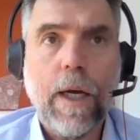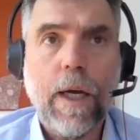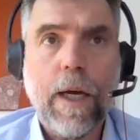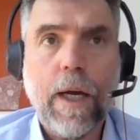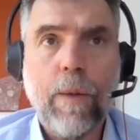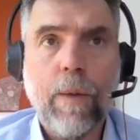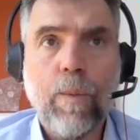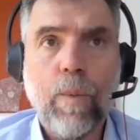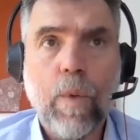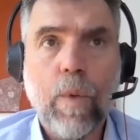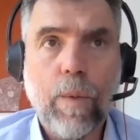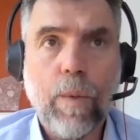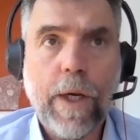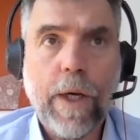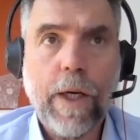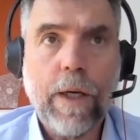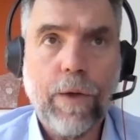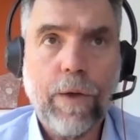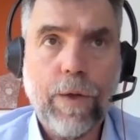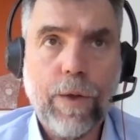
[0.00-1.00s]
And what we
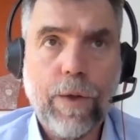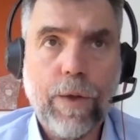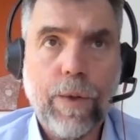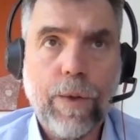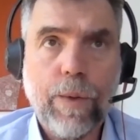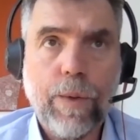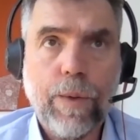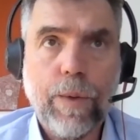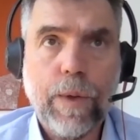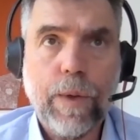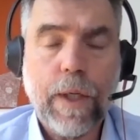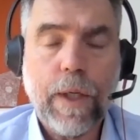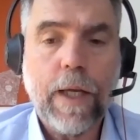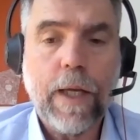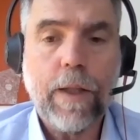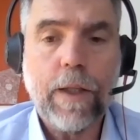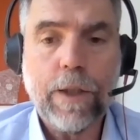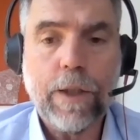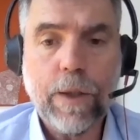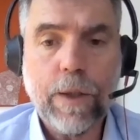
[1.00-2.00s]
can do at
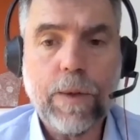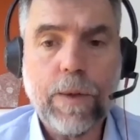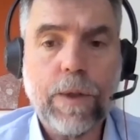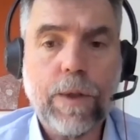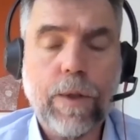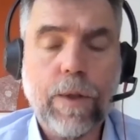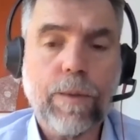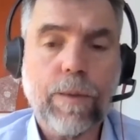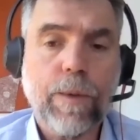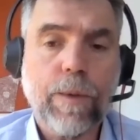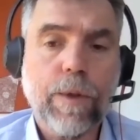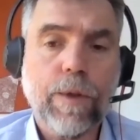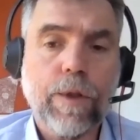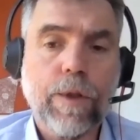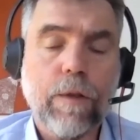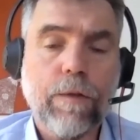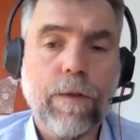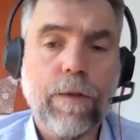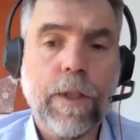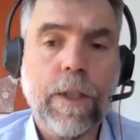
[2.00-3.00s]
the children's hospitals
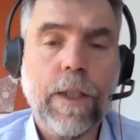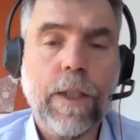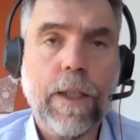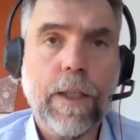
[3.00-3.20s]
often